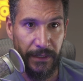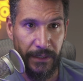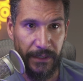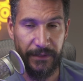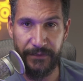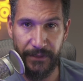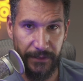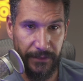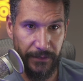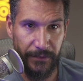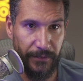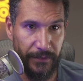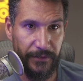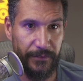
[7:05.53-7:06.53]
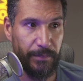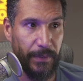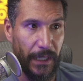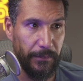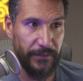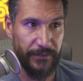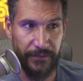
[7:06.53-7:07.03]
And he's saying, these
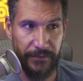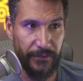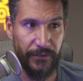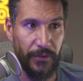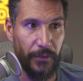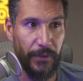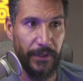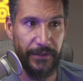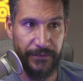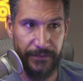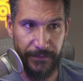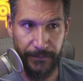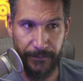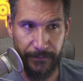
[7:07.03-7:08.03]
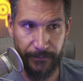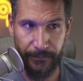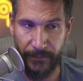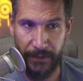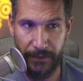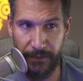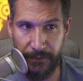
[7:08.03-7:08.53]
baubles, these little toys,
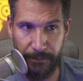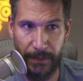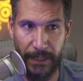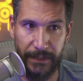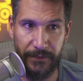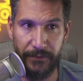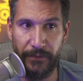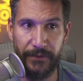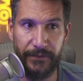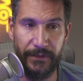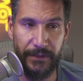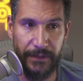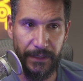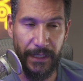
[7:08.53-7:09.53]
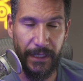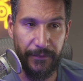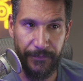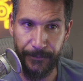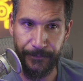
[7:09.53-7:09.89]
these painted toys that they have,